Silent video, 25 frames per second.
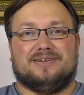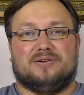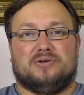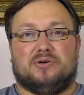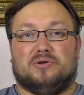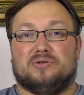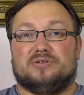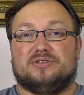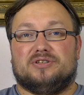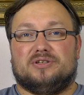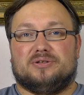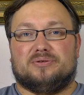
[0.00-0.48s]

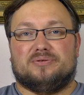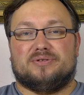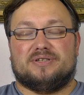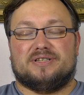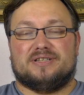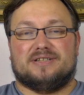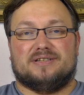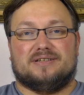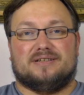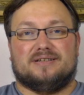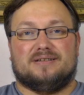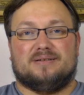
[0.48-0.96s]
on
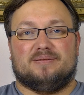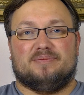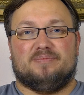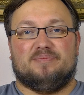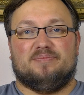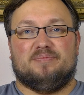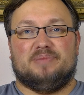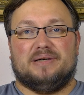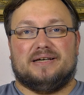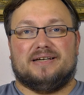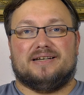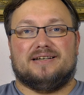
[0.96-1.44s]
those
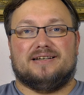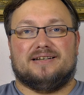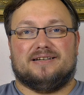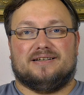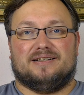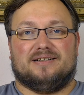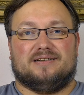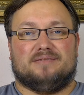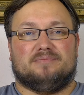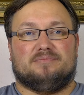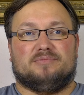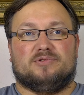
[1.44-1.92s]
big
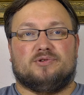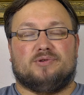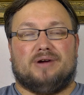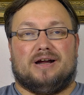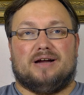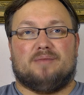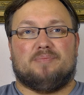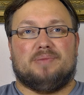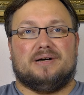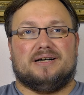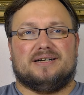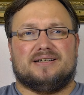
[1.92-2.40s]

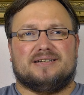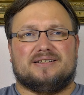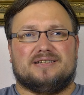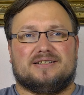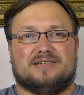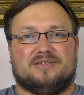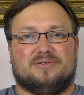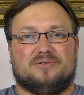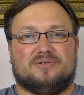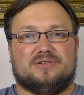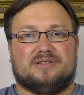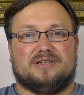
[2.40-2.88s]

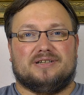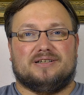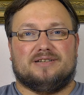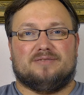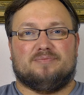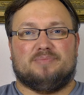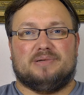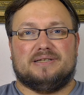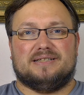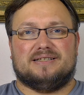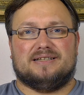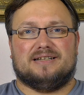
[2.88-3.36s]
trackpads, using
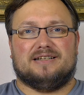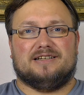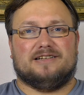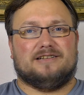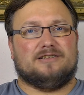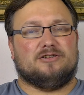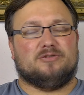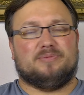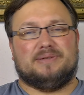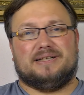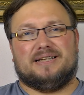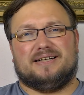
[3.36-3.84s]
it basically a
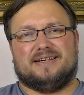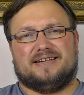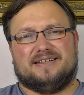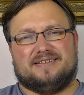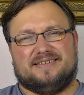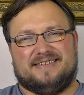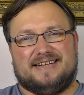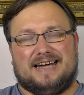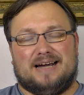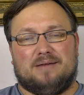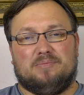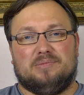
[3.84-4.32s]
little bit like a
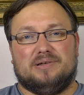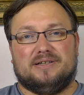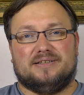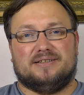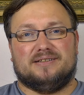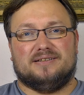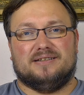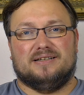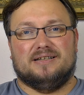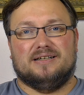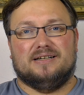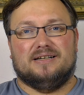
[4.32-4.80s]

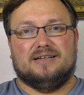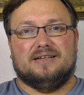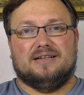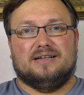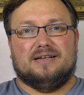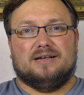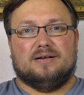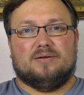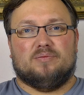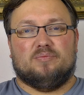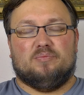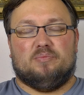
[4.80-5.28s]
tablet.
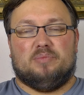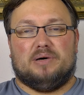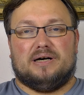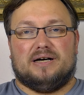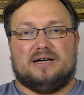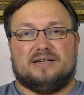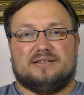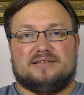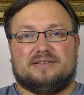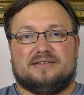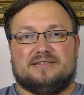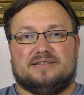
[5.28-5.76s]

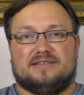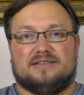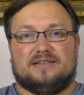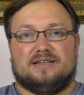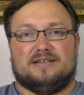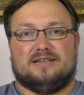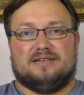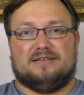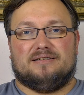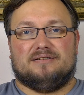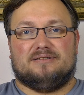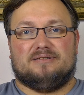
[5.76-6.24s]
But
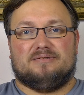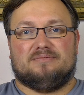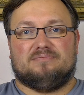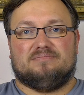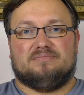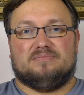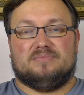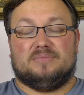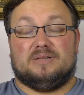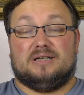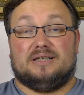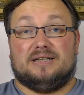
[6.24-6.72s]

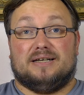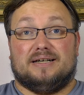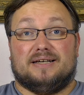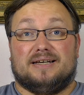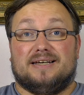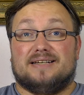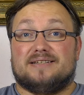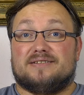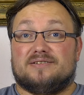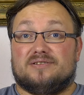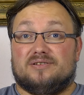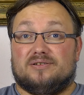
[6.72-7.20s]
I
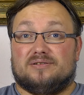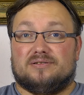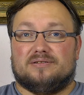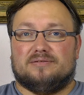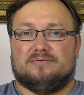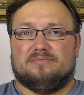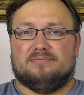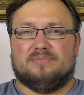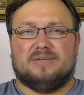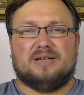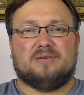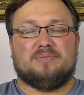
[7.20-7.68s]
guess not.
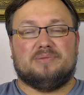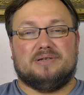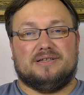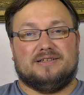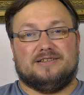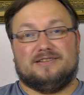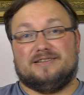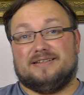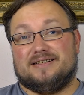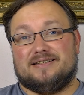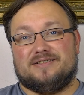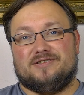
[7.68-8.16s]
Maybe in
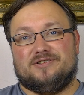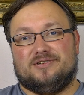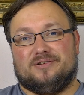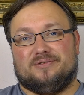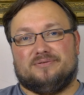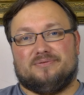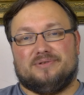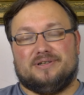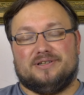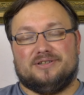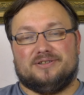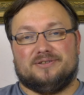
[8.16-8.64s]
the next
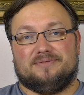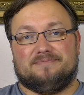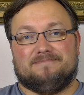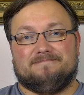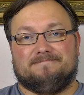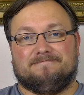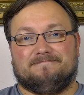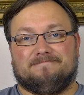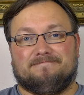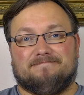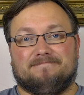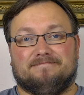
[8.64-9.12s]
generation.
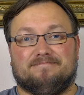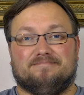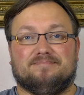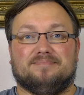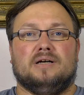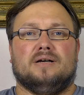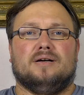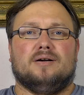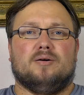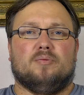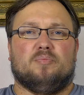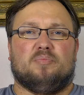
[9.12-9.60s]

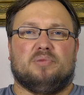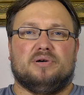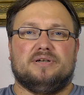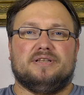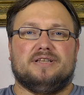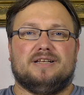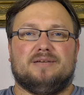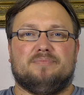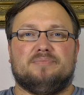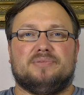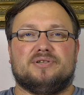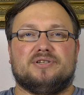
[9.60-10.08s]
Point
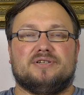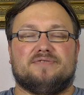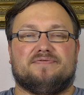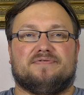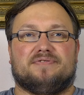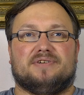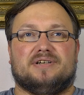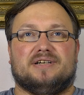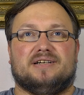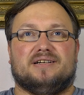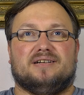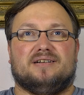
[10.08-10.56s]
number
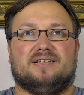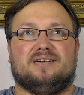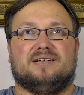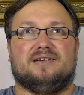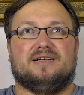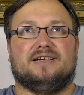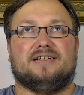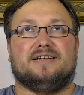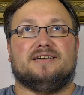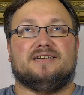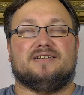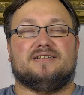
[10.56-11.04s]
3
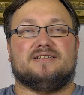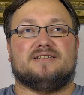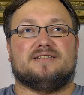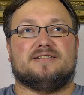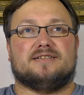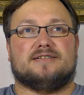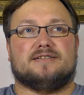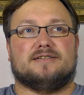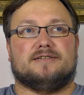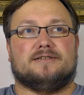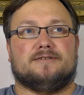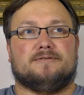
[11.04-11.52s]

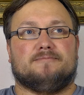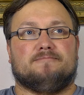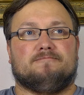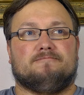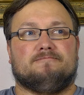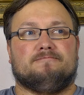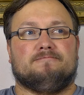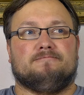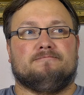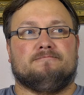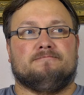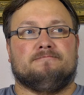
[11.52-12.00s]
is the
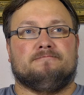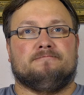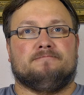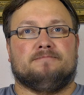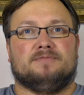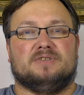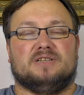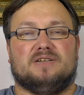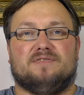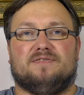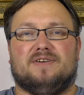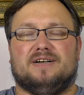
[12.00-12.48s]

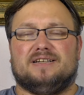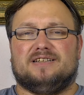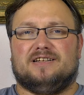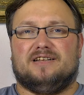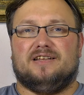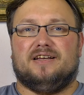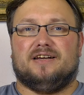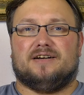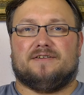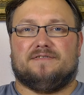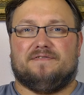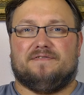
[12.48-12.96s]
fact that they are